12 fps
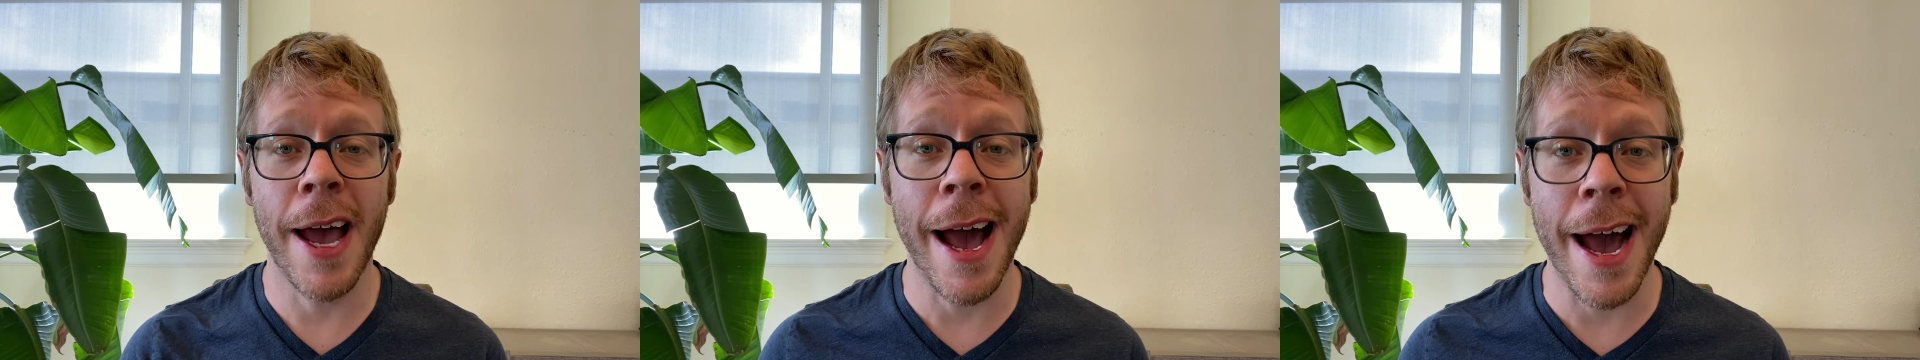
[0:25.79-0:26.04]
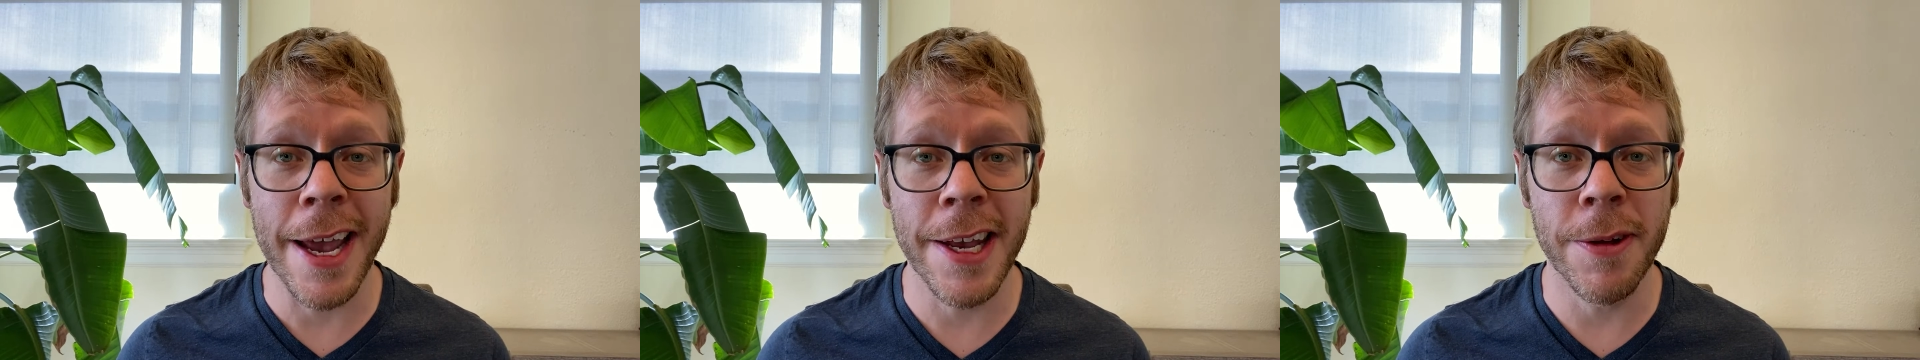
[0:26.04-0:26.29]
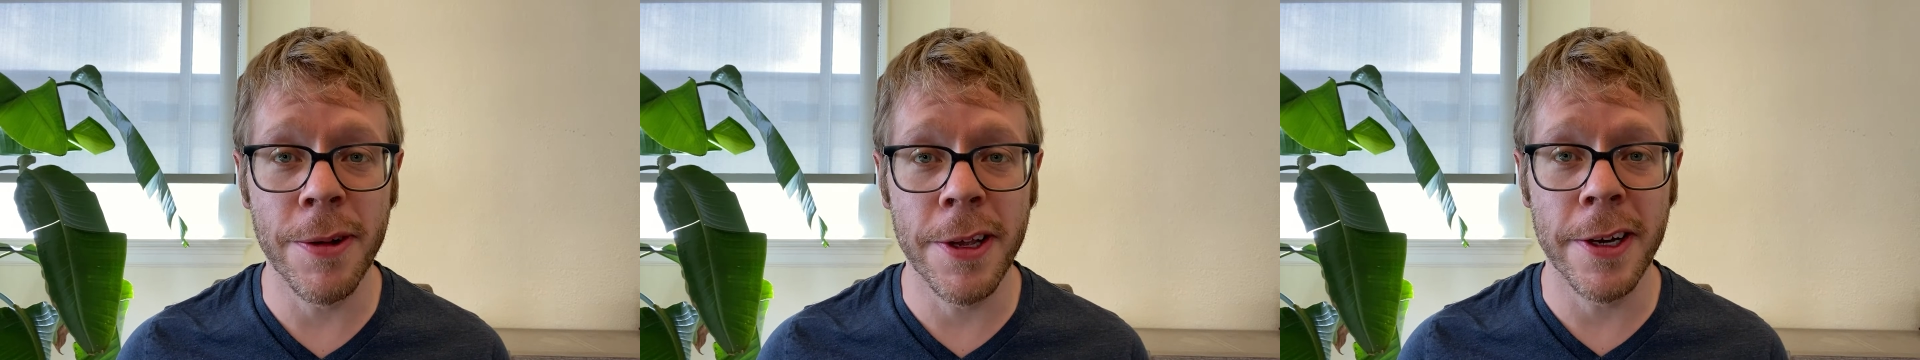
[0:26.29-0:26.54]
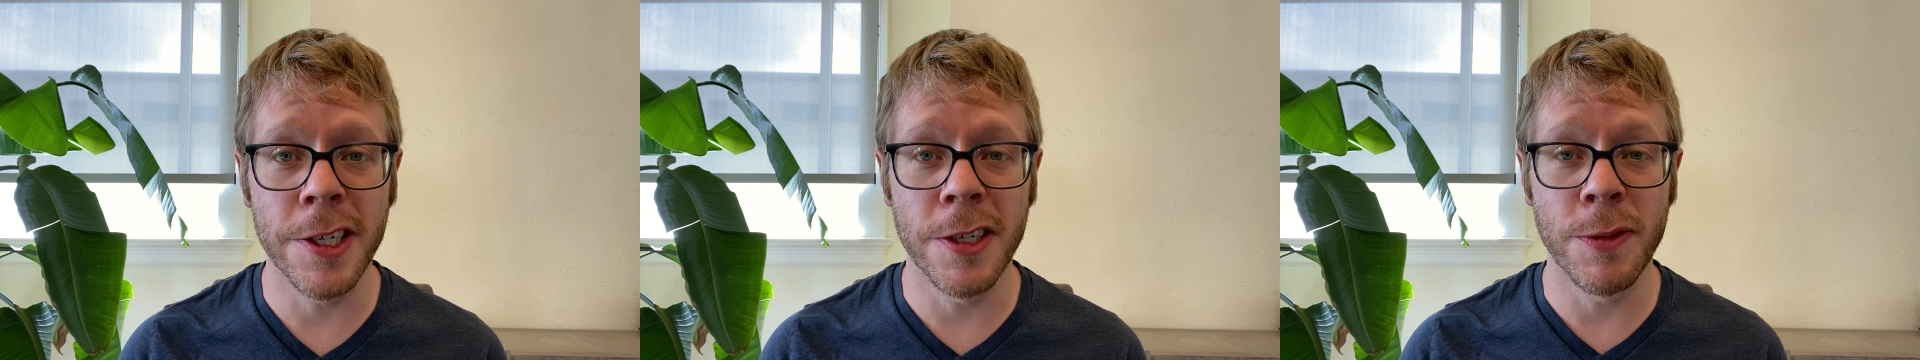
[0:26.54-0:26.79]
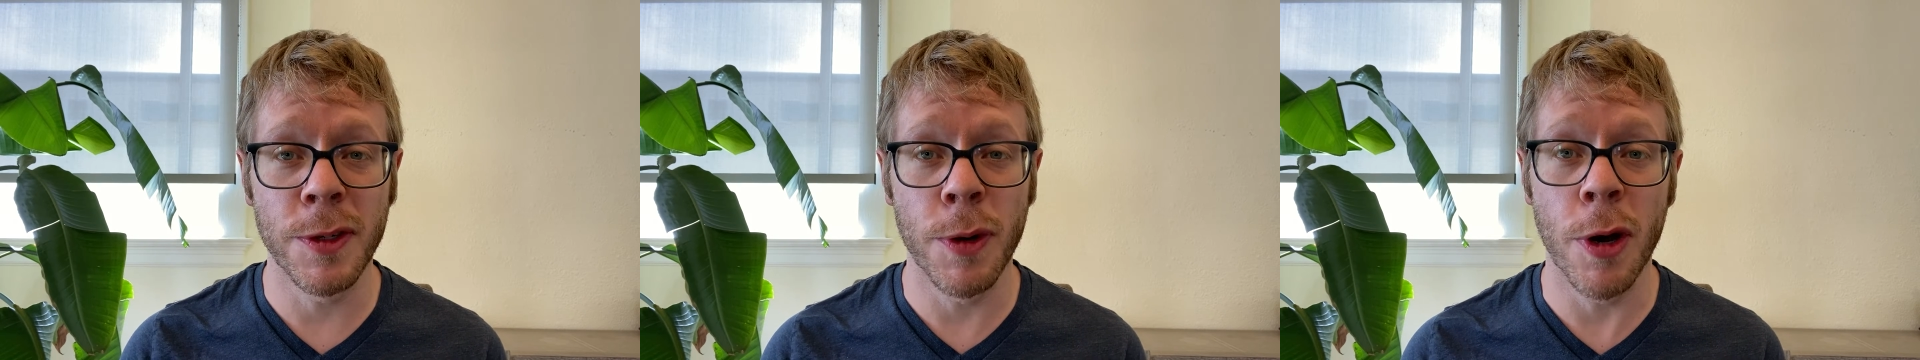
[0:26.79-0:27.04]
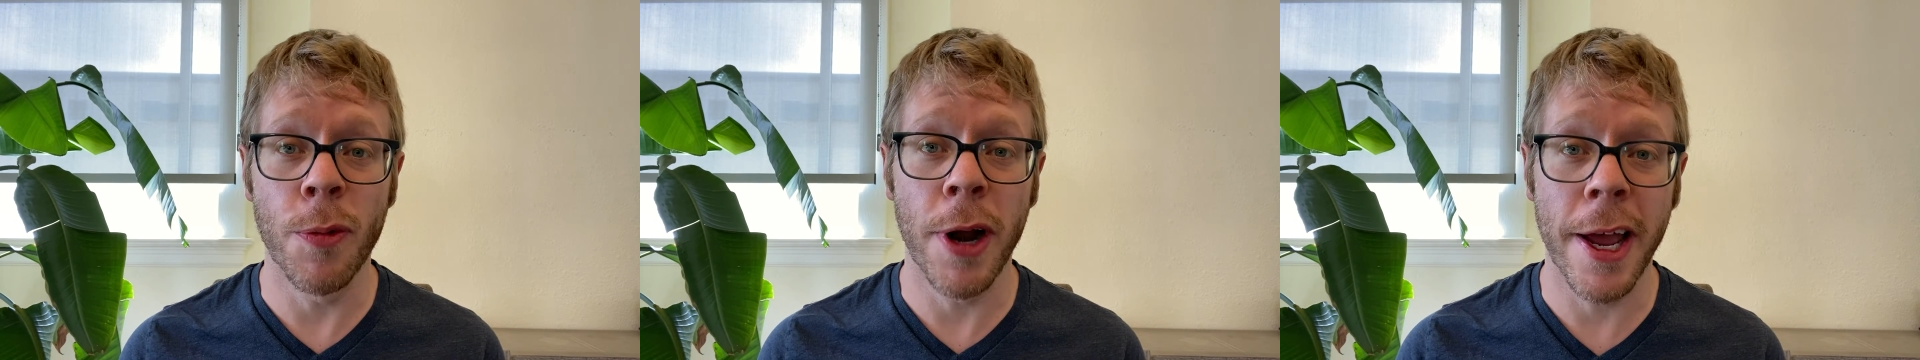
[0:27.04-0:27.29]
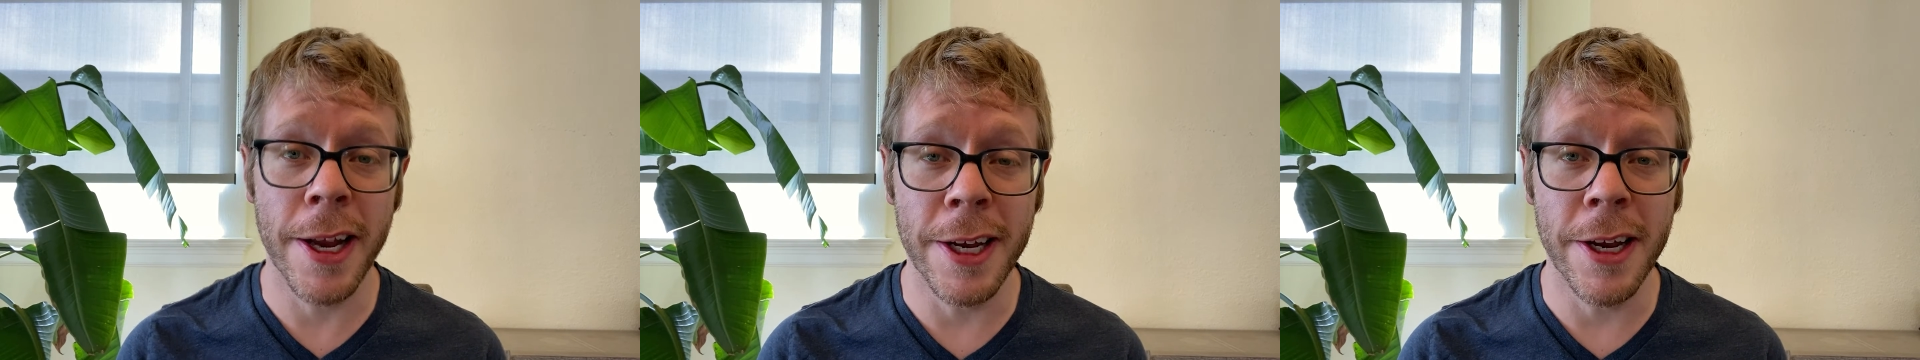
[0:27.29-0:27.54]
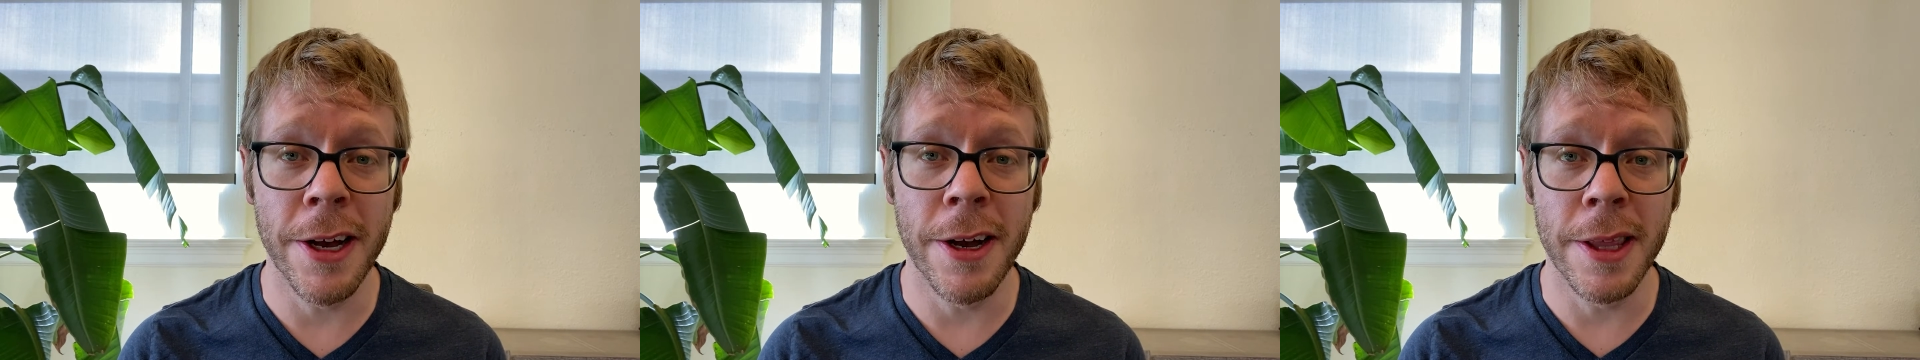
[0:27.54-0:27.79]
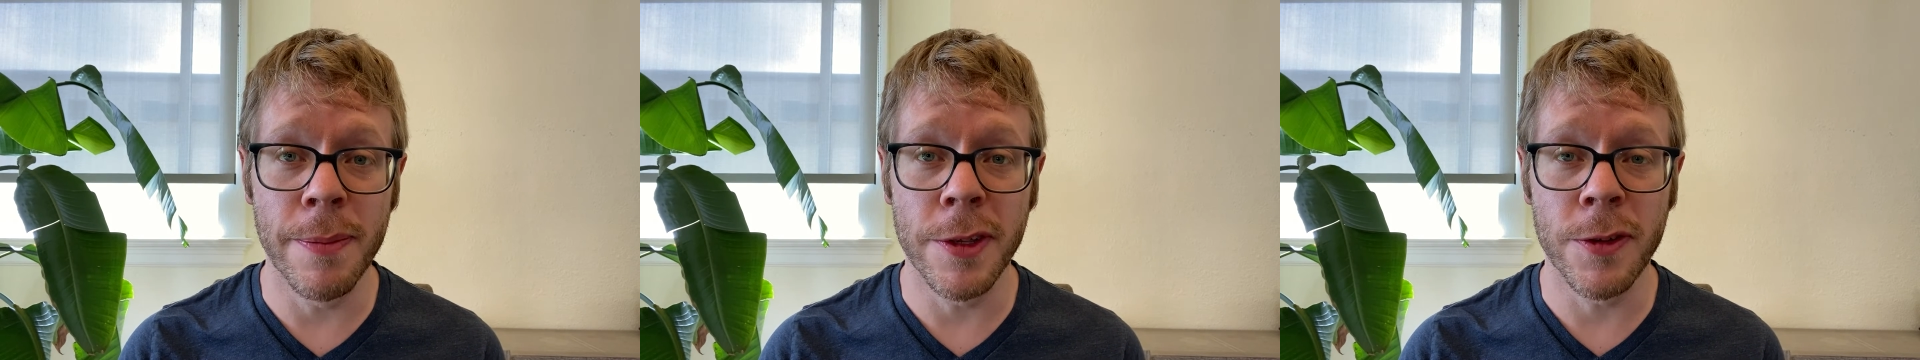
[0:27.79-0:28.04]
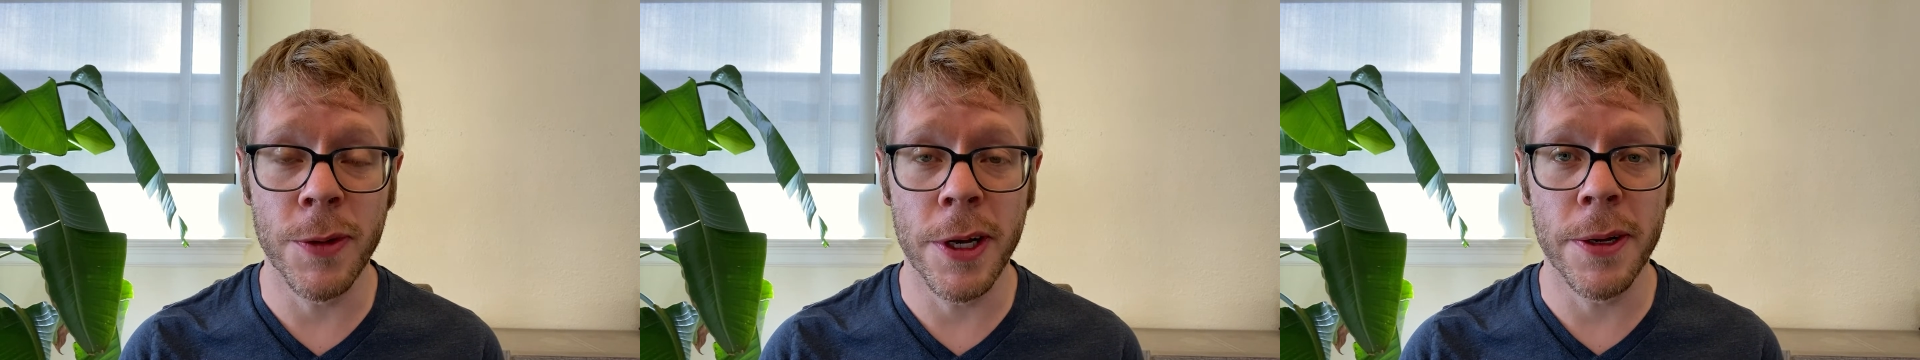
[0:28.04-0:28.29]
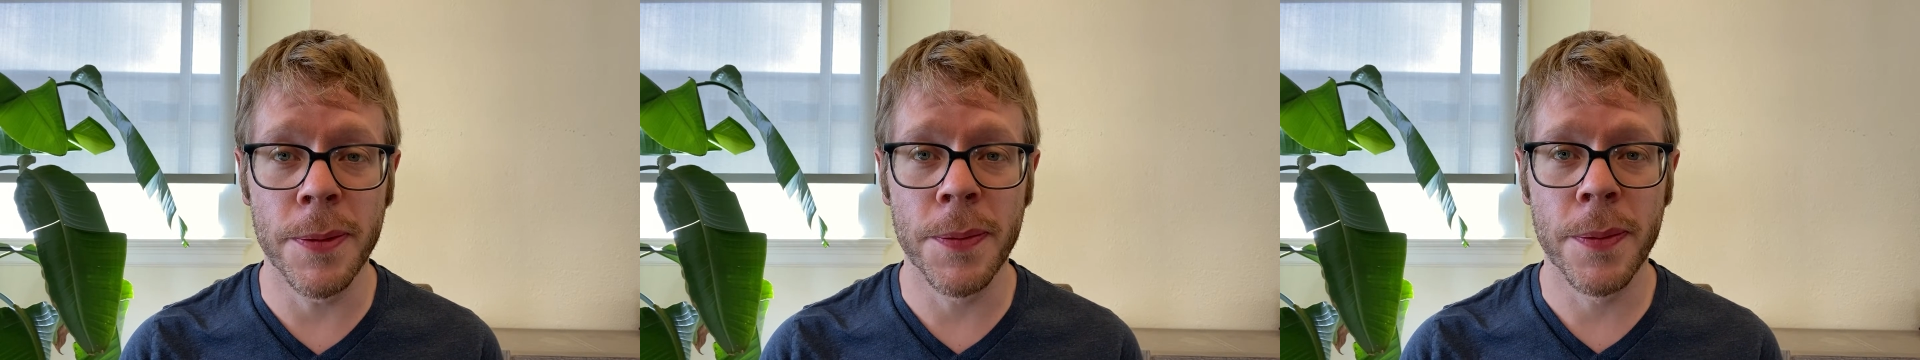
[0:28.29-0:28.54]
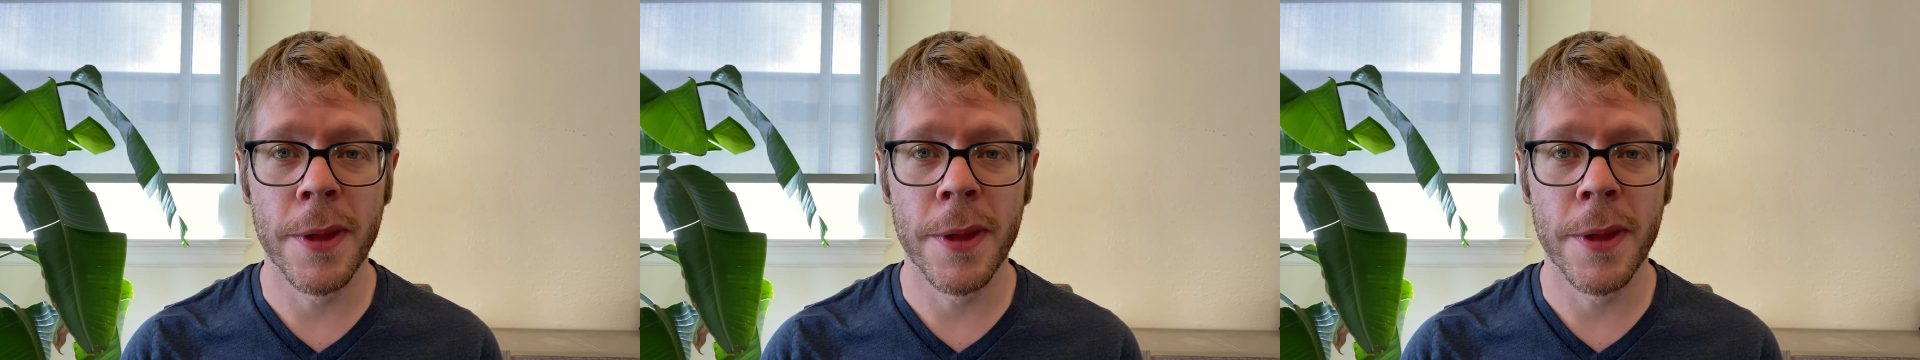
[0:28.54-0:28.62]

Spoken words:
I deal with customer support when I need to call them as well.